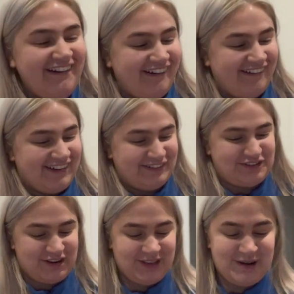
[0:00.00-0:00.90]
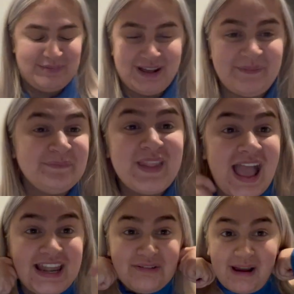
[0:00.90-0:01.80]
gonna have to try that on, but
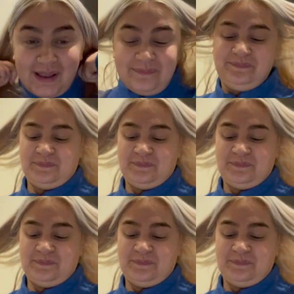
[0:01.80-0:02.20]
anyway,